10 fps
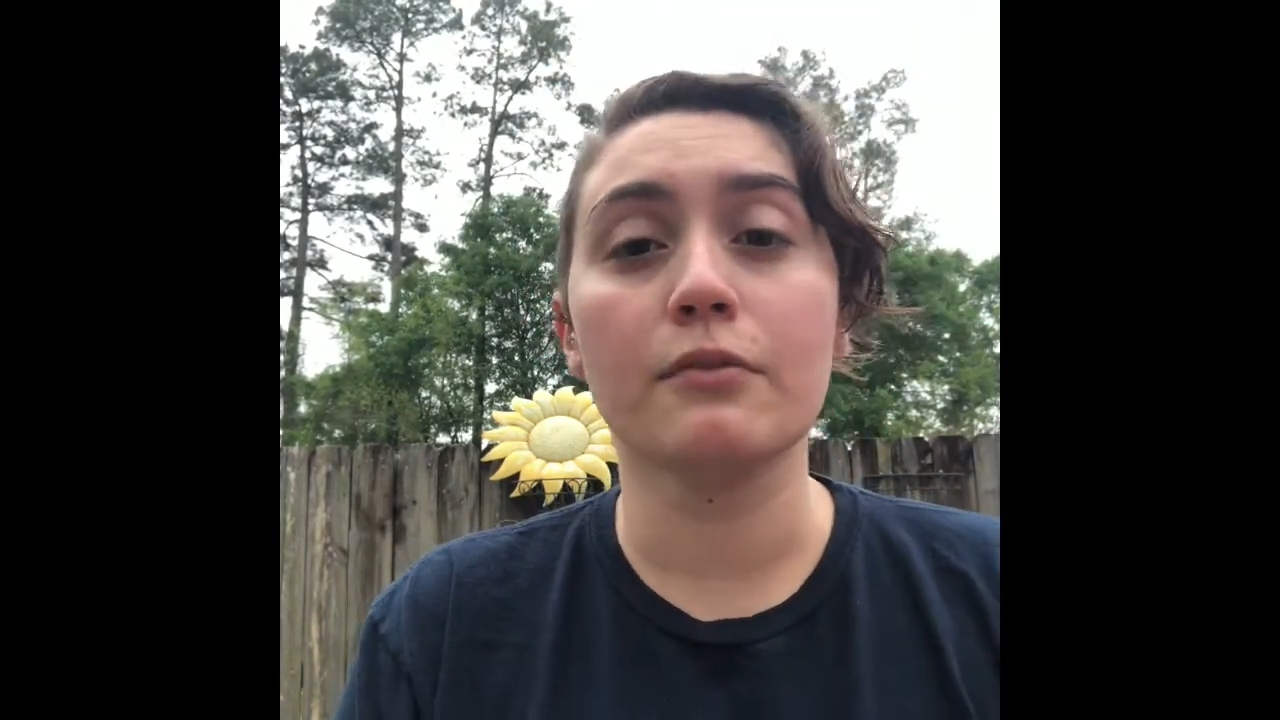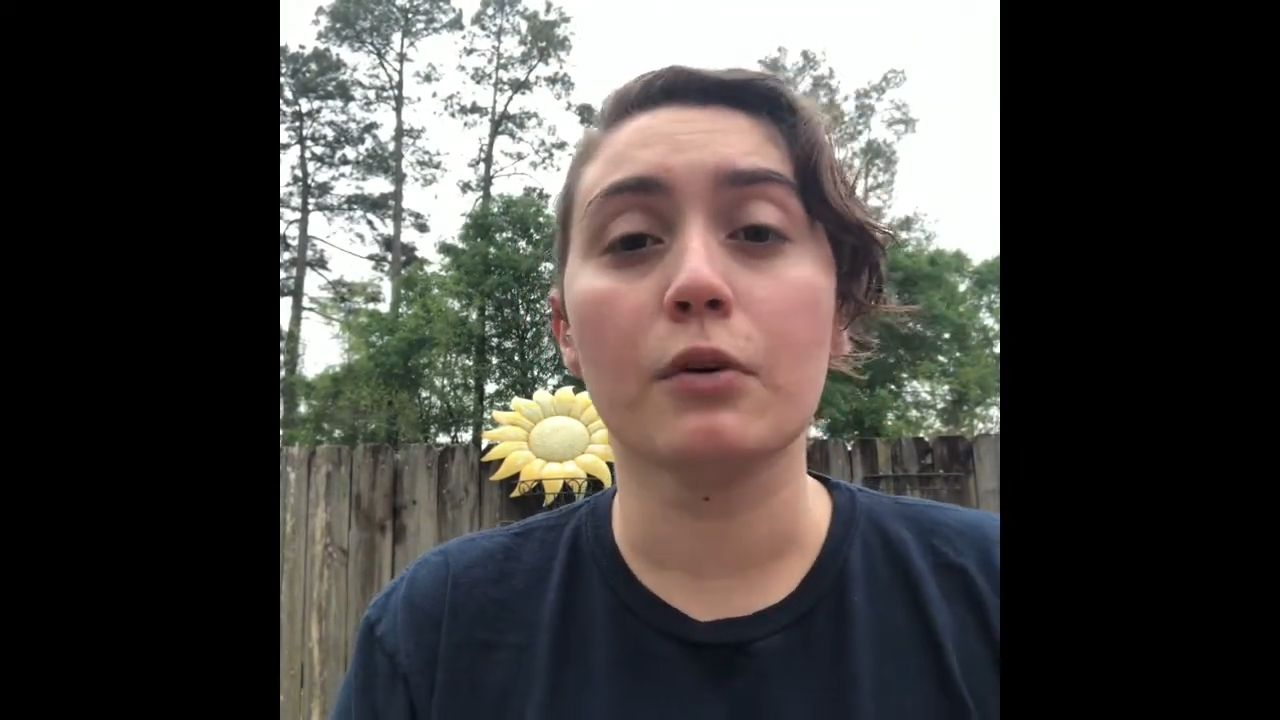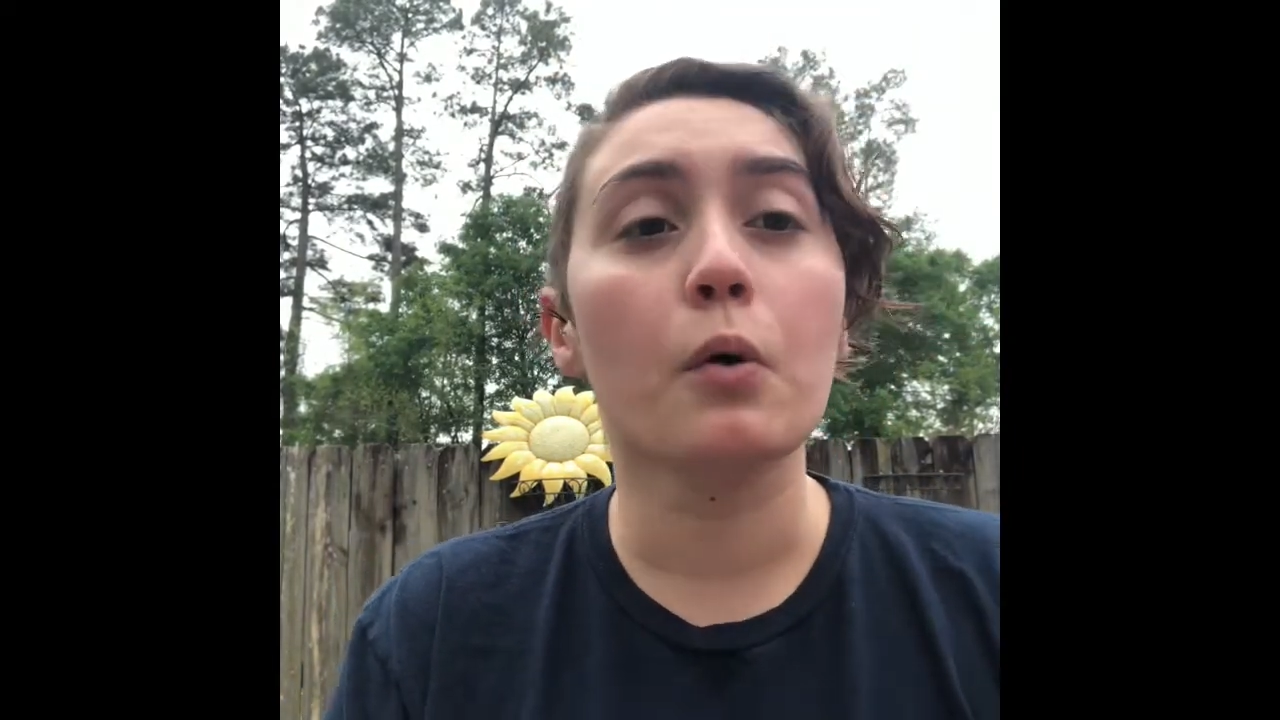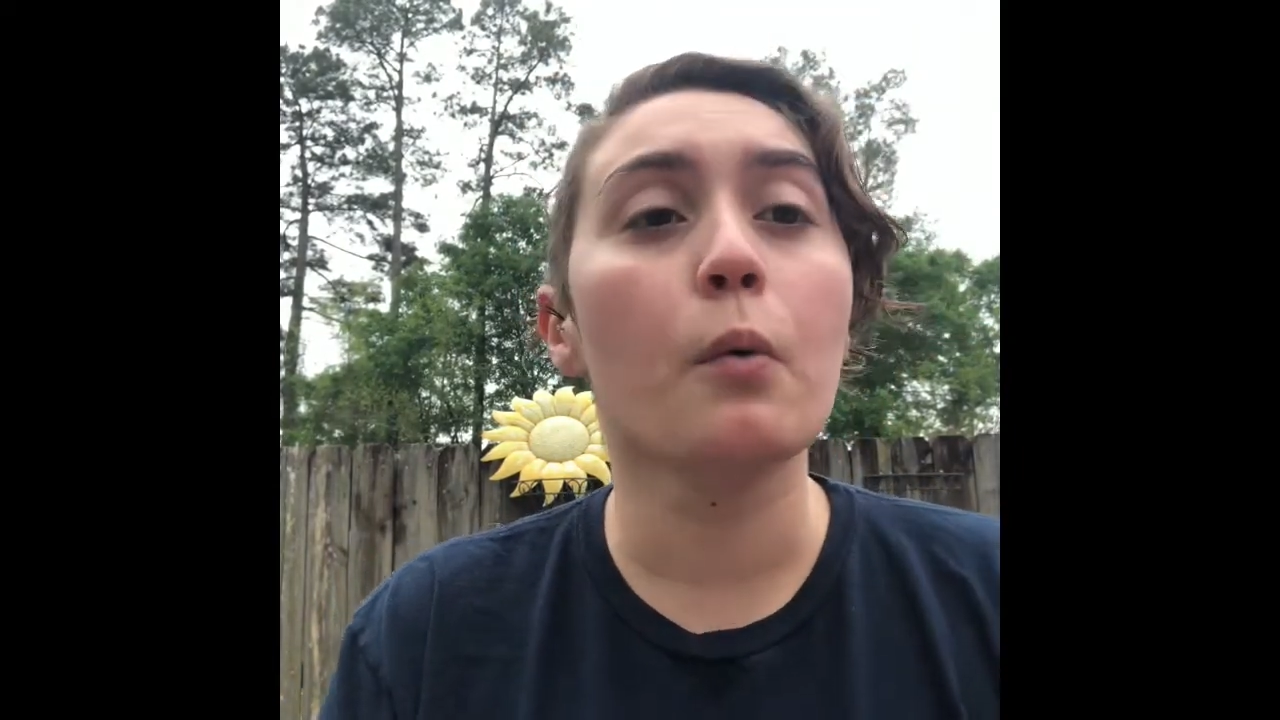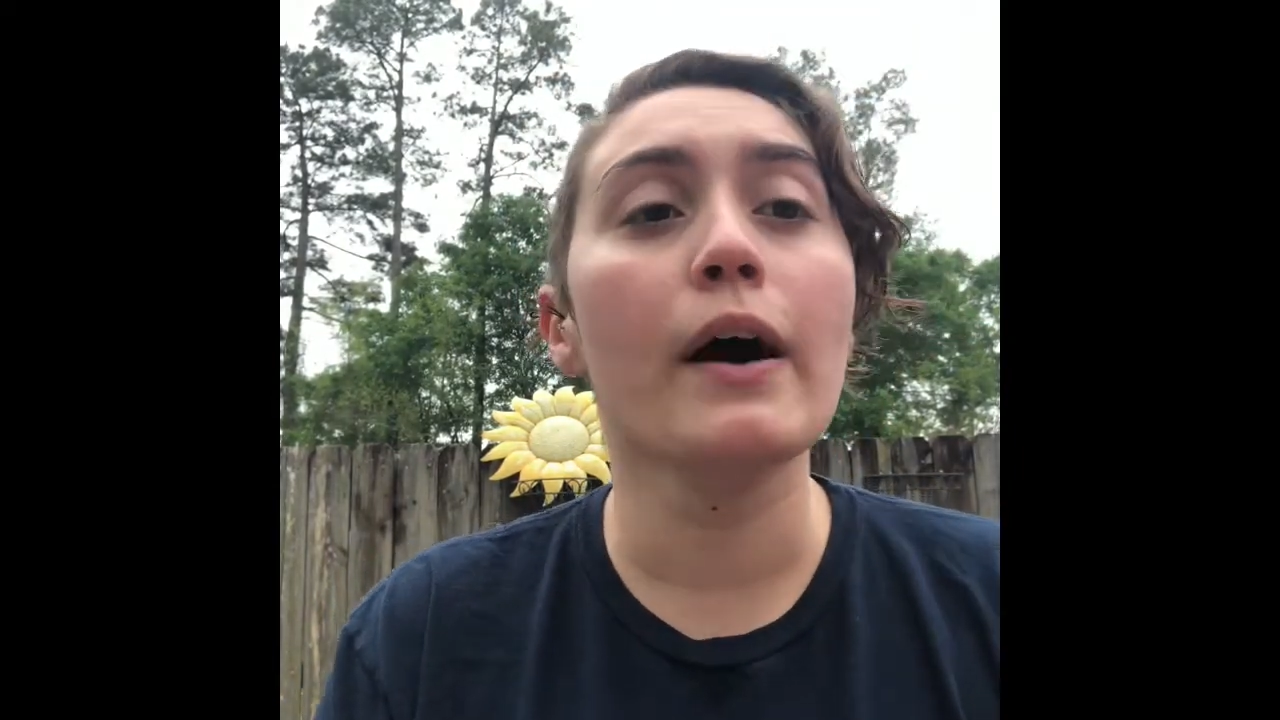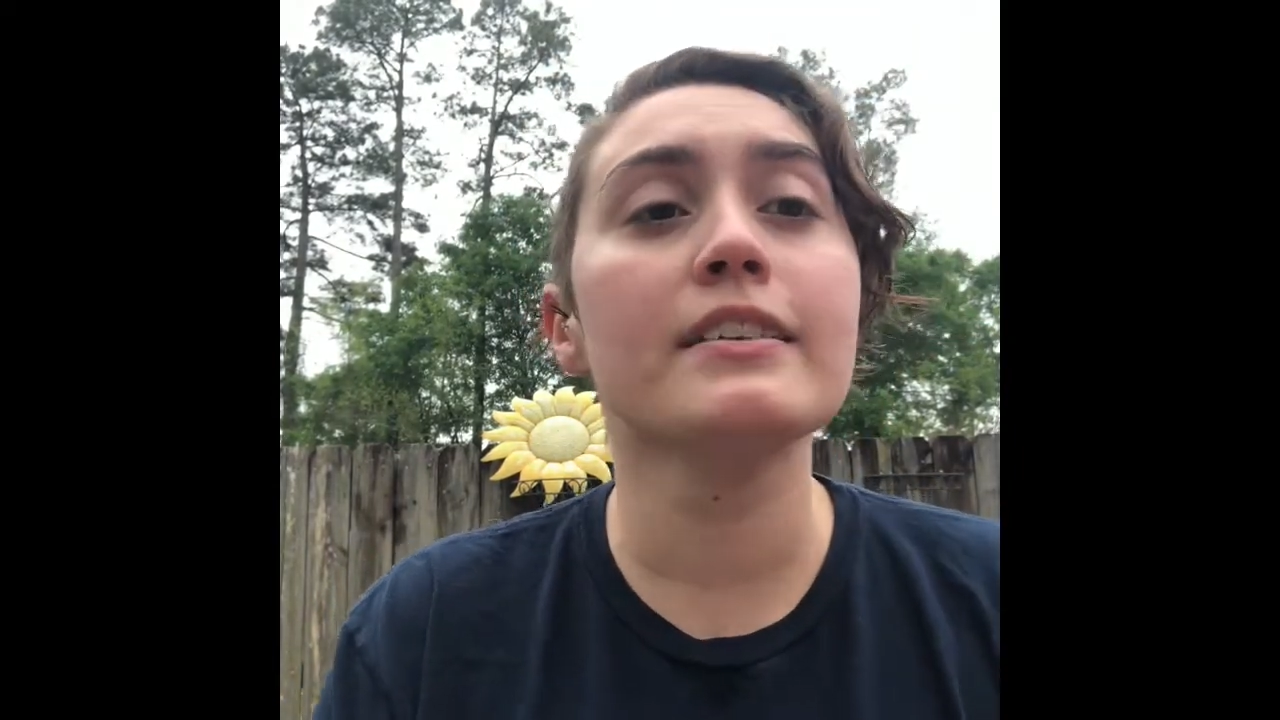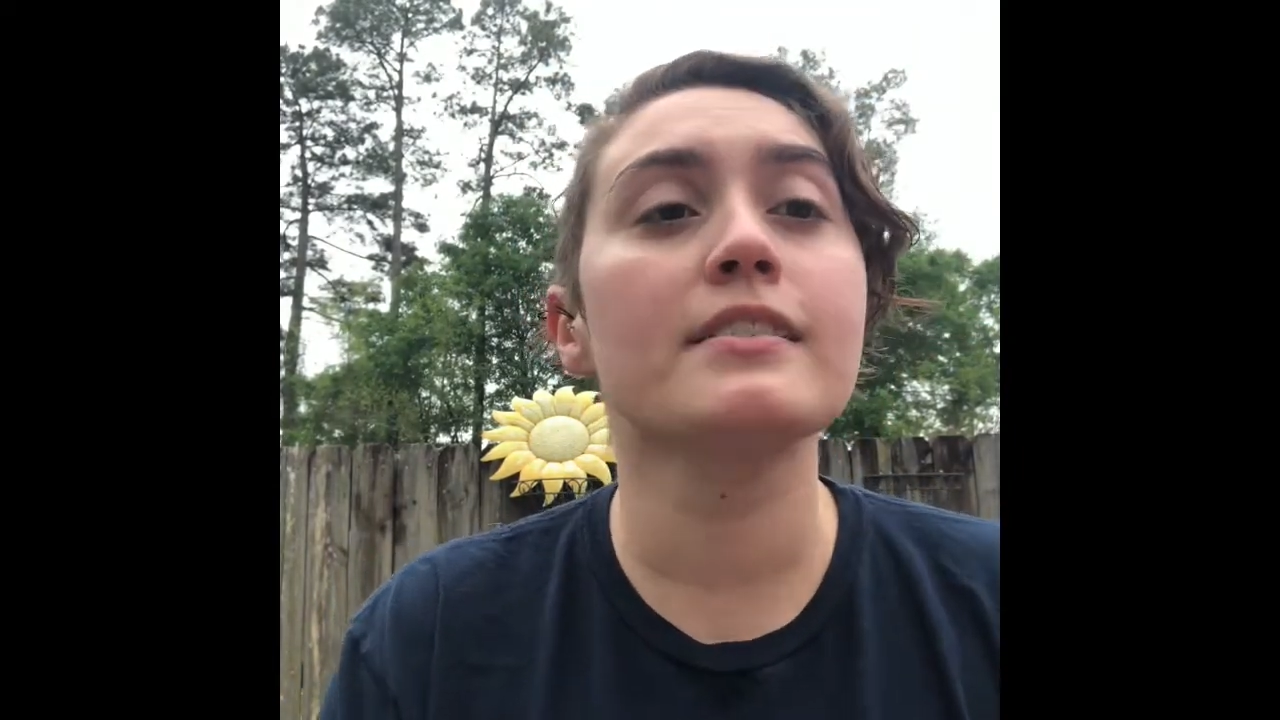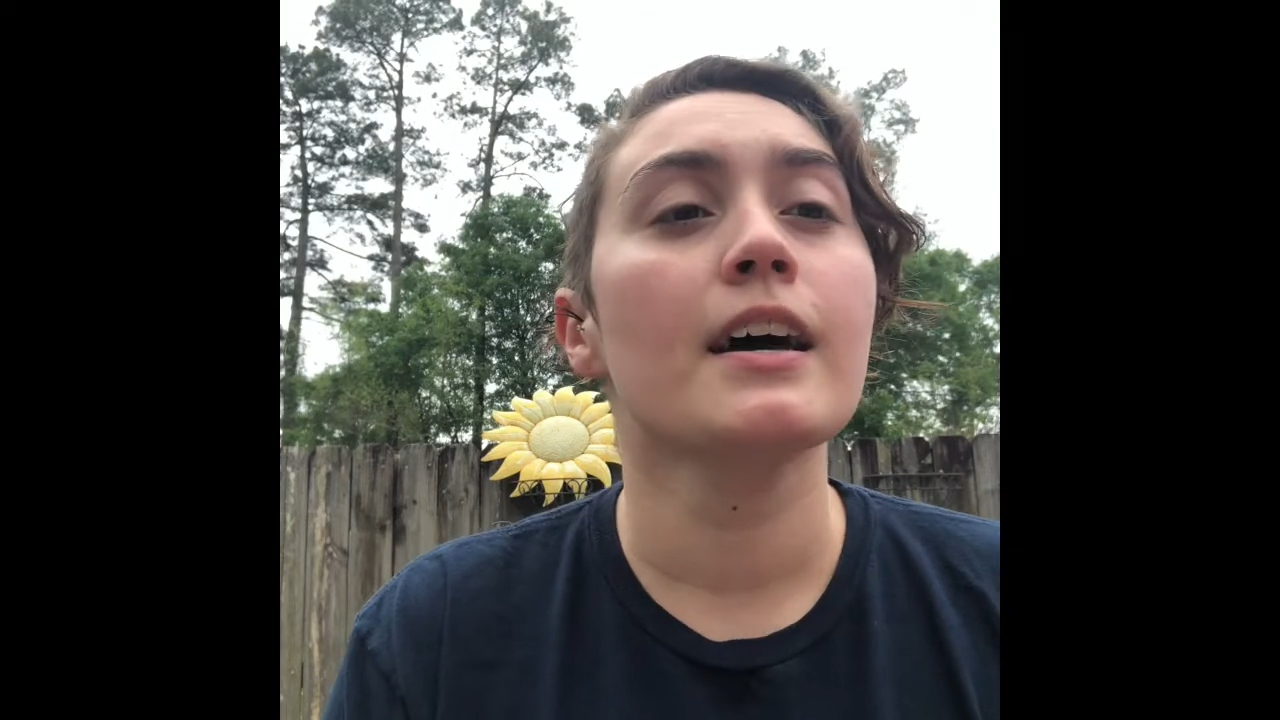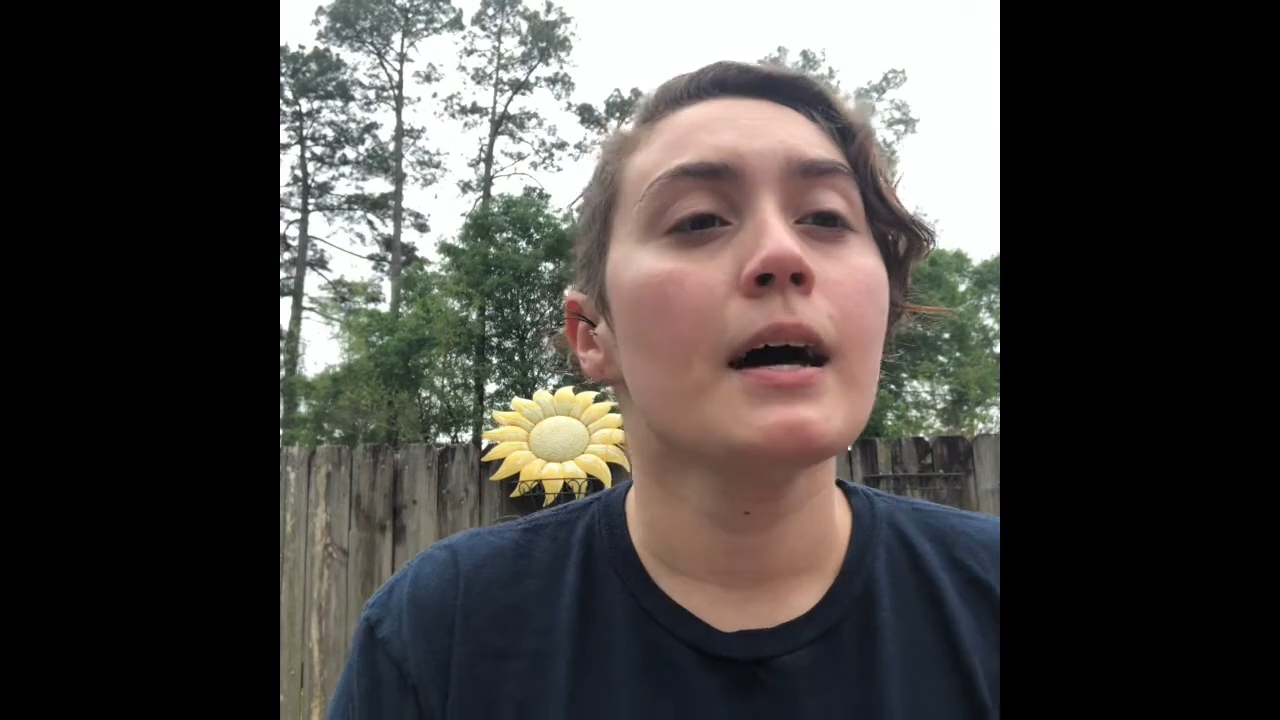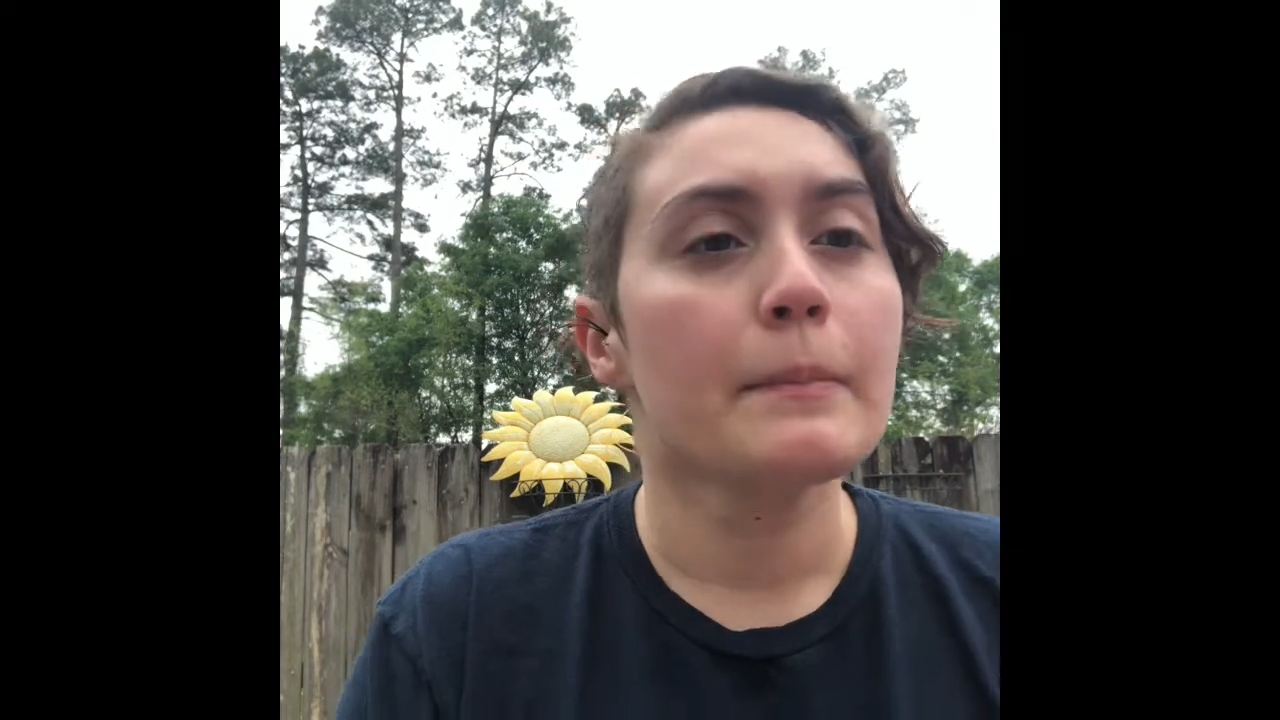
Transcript: request